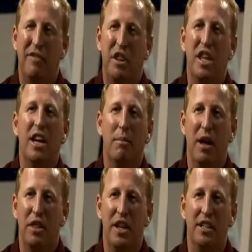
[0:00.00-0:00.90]
have to think
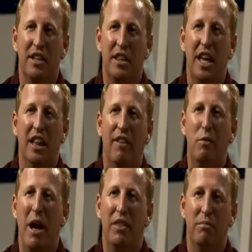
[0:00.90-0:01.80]
about things that they love
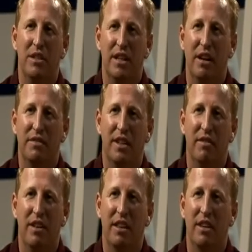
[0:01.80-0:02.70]
about themselves that
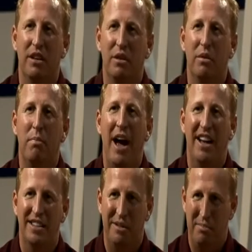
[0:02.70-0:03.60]
have nothing to do with
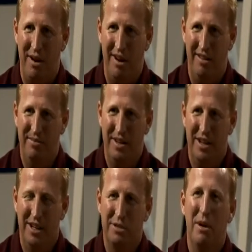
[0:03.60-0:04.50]
basketball.
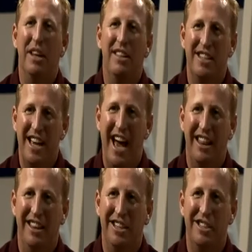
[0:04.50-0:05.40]
So many of these
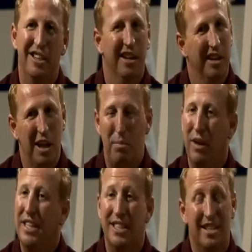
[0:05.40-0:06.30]
athletes, they
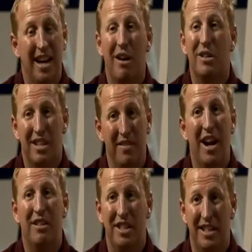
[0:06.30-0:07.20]
play 6 hours,
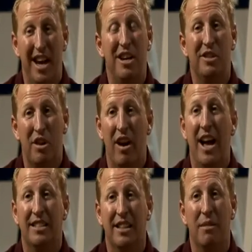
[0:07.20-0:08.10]
7 hours a day. You start
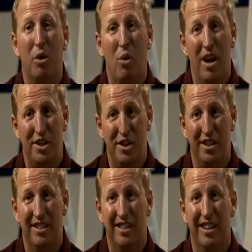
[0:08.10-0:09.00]
asking them
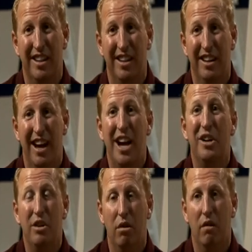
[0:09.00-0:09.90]
questions. How
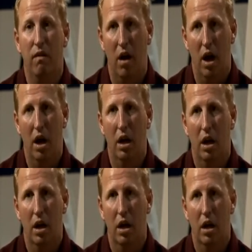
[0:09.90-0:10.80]
you doing? Fine.
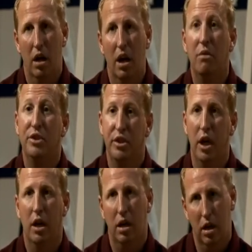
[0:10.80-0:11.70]
How was your
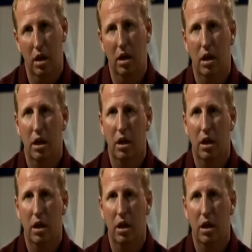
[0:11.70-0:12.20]
day? Good.